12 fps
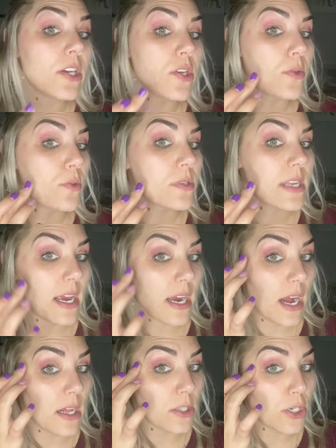to use a
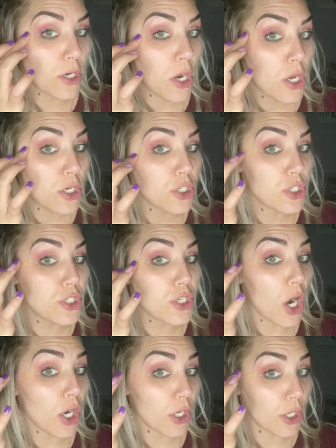color
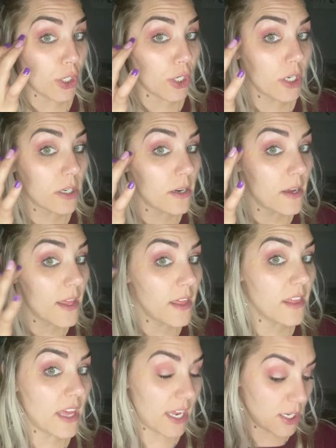darker
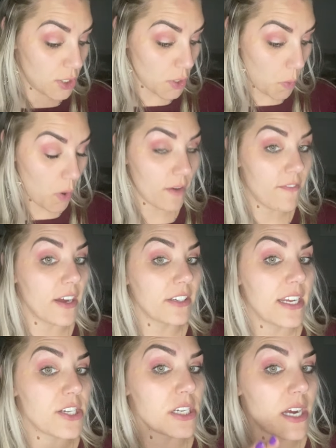than your
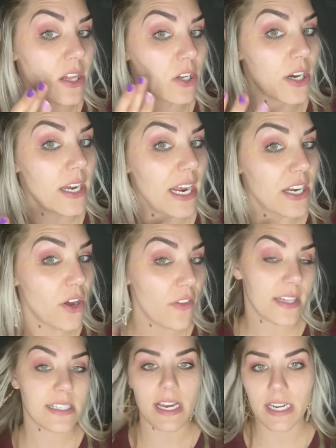foundation color. And I know
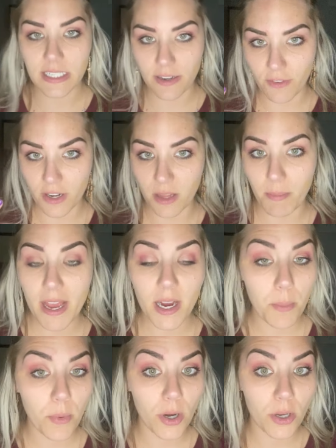that's kind of different in the
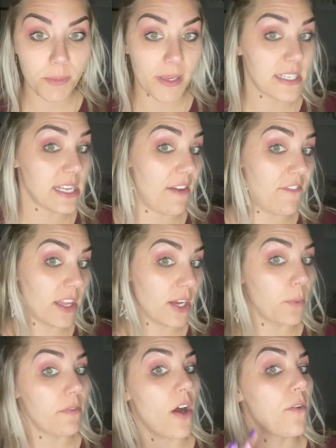makeup world because I feel like
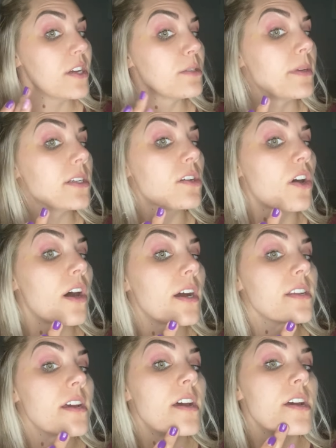we've always been
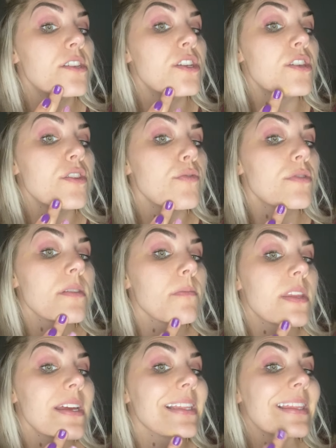taught to use
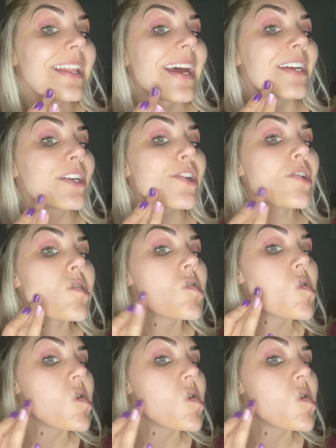something lighter,